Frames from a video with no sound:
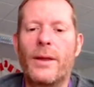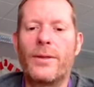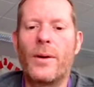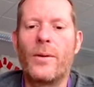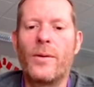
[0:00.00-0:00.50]
I
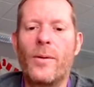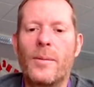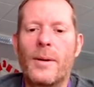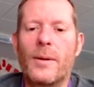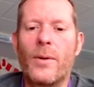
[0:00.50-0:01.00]
thoroughly
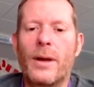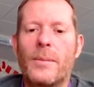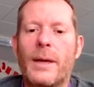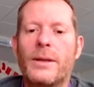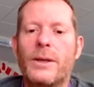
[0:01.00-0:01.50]

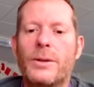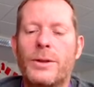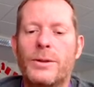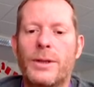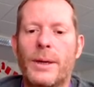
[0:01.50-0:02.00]
recommend that you
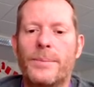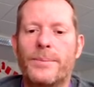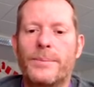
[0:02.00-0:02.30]
do so,